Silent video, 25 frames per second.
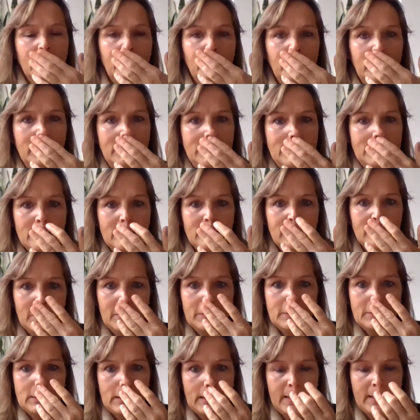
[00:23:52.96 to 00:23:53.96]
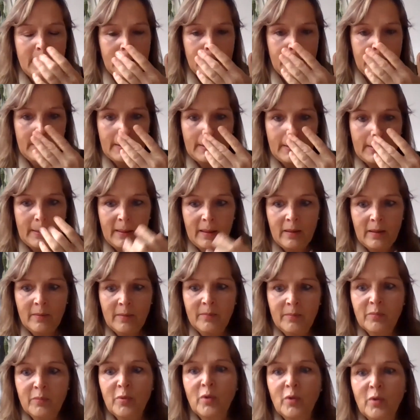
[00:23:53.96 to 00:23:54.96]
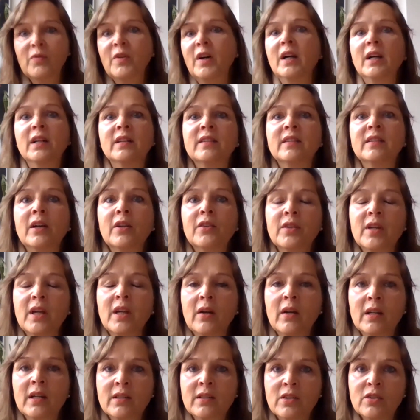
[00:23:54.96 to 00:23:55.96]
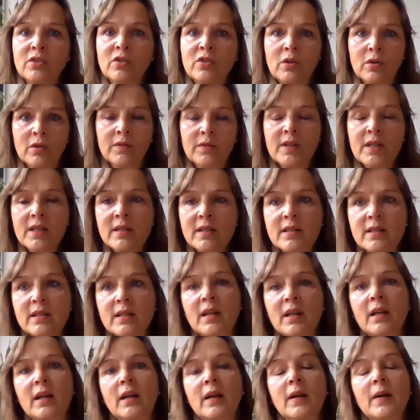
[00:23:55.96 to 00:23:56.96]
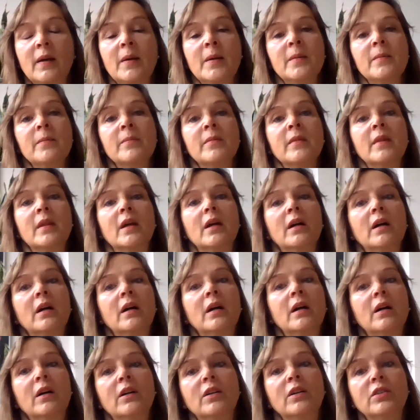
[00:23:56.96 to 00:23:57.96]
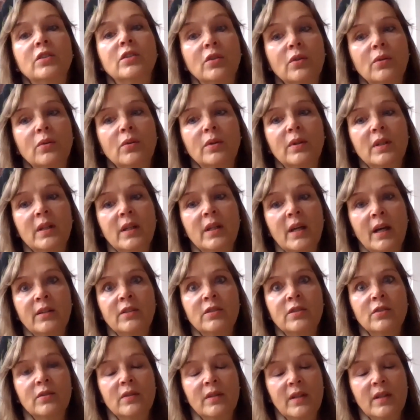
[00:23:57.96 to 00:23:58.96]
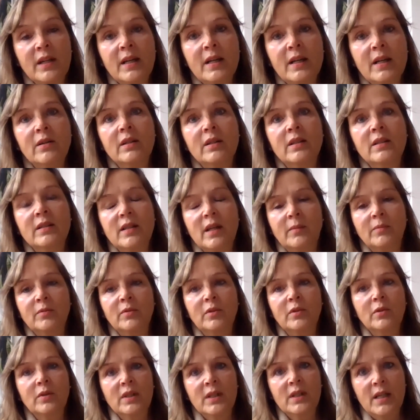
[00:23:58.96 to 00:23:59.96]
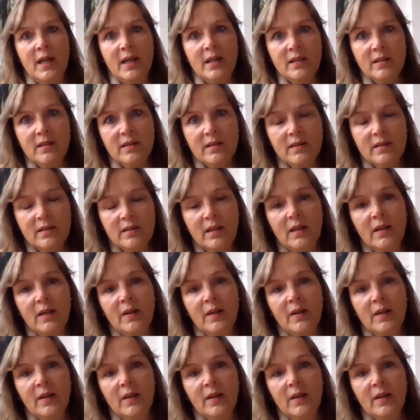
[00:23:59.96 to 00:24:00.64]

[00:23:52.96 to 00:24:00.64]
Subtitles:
materials and provide healthcare as a service. So the answer there is absolutely yes.